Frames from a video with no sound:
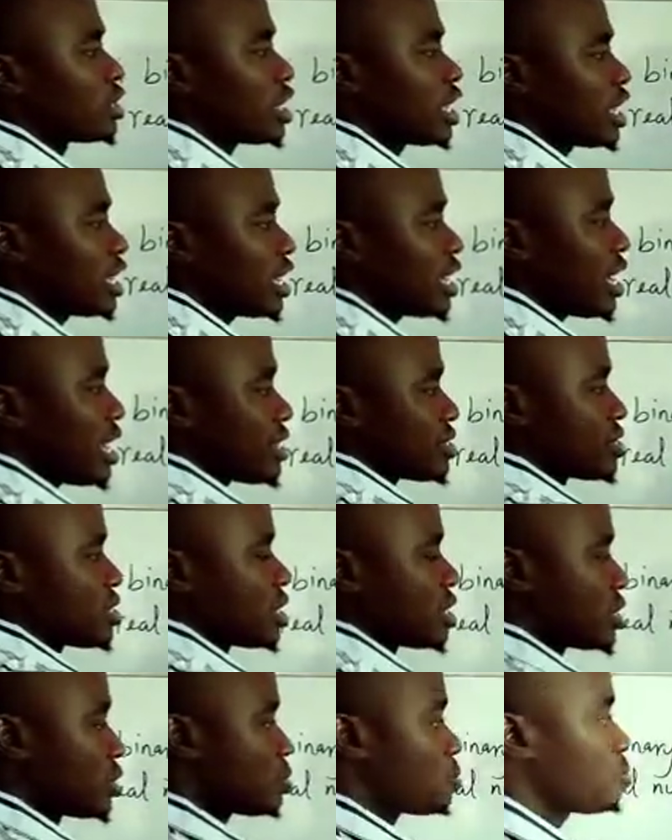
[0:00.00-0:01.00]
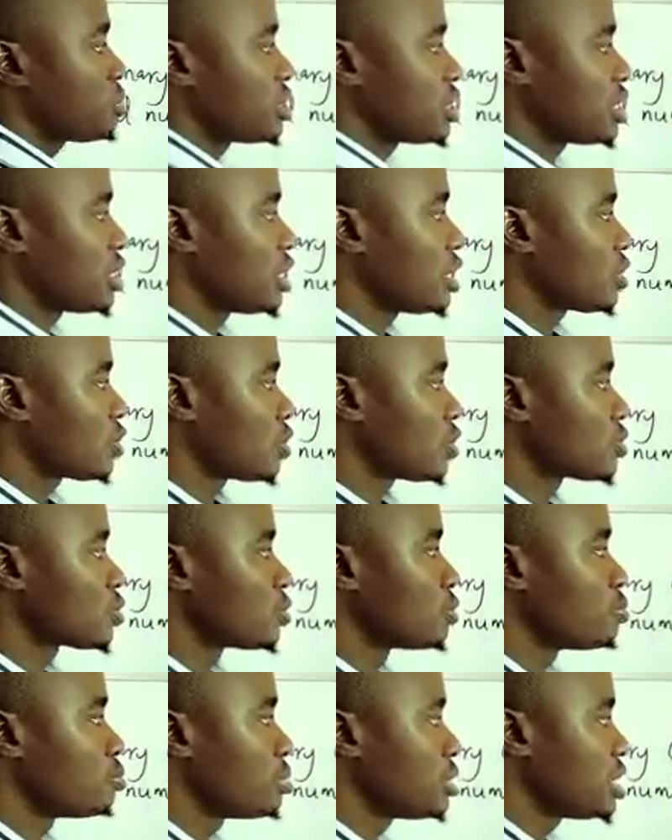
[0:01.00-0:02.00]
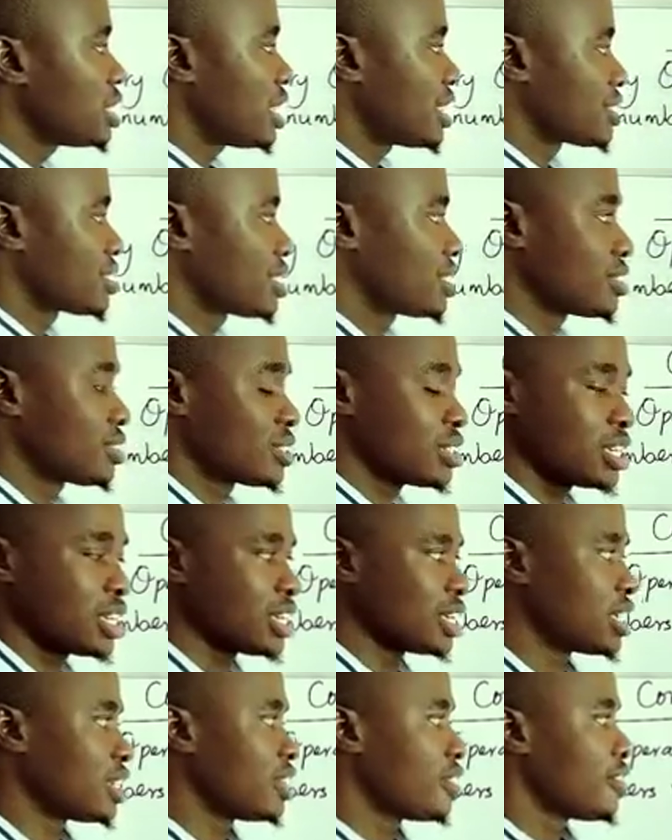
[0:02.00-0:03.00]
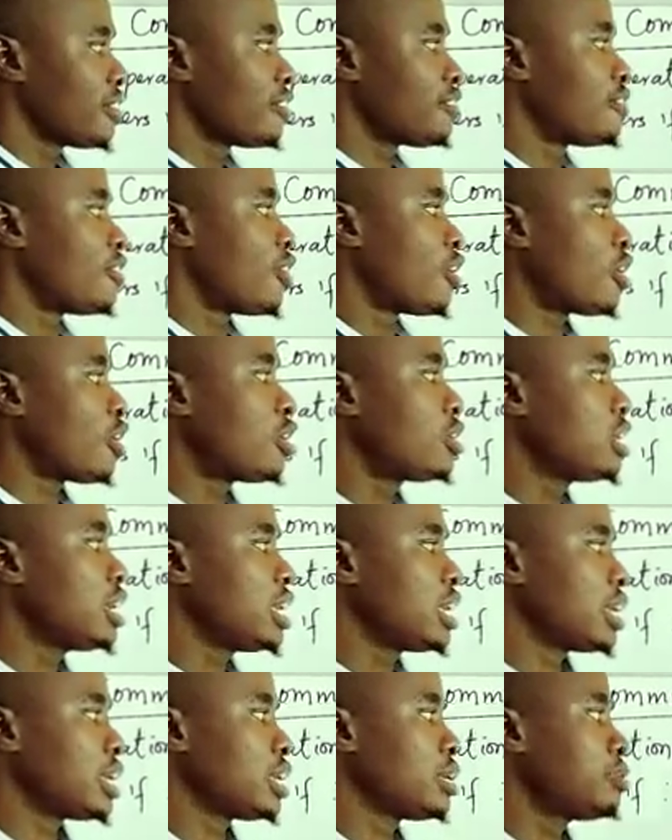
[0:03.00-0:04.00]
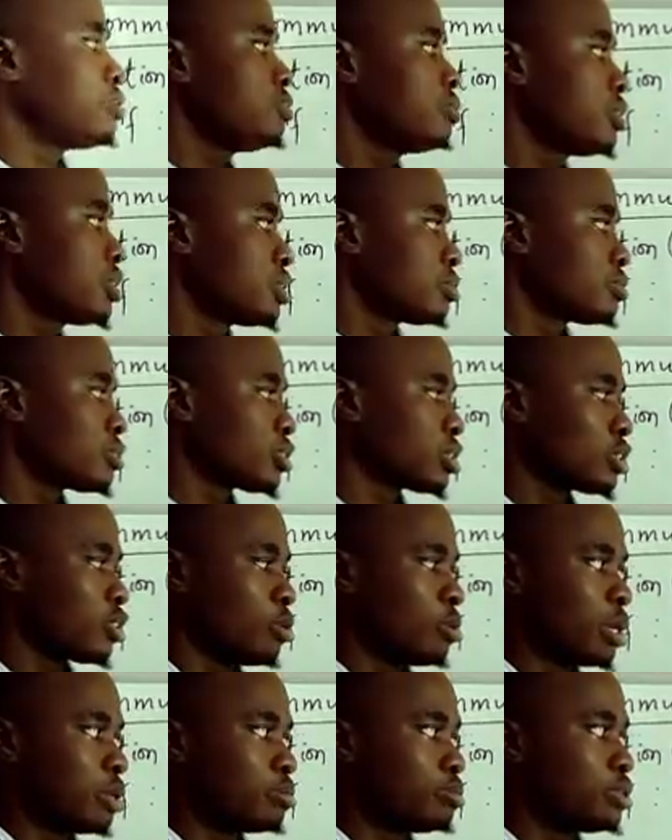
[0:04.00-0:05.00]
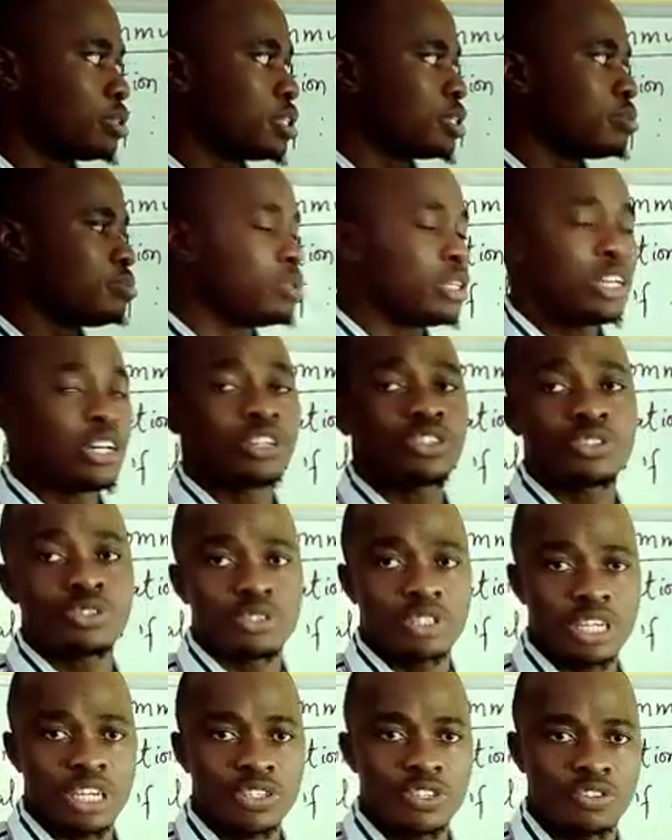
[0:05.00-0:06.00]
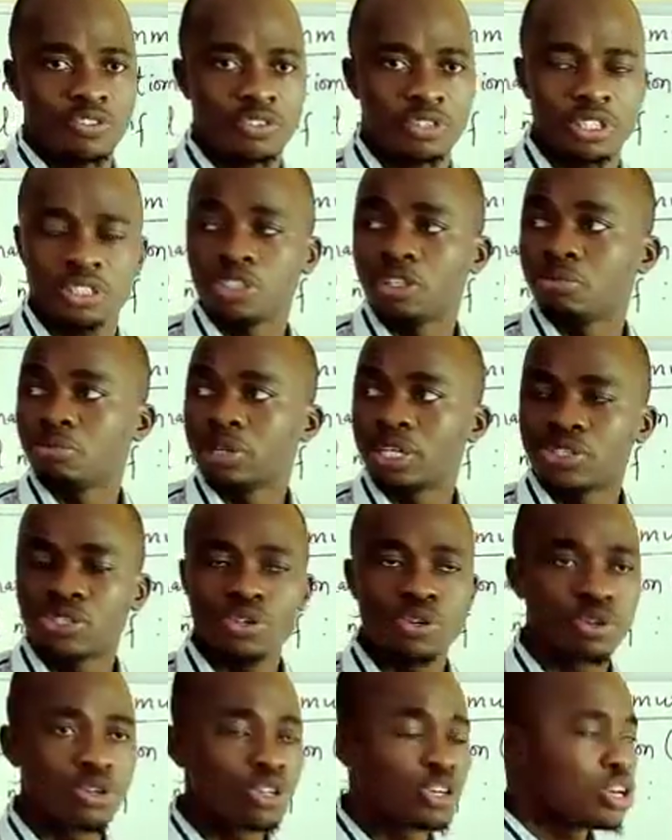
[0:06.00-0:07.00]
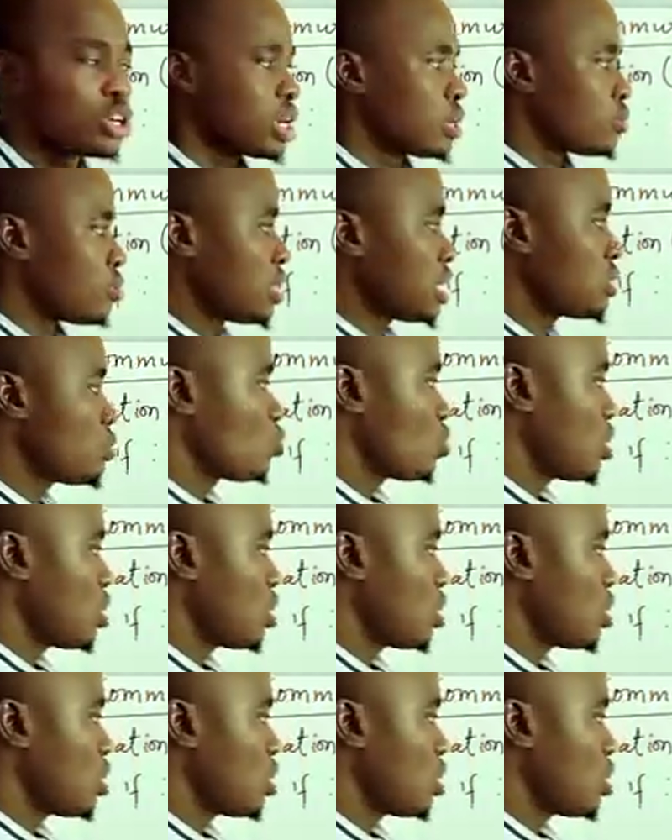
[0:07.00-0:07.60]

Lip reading: a asterisk b equals to b asterisk a for all a comma b belong to set of real numbers. So what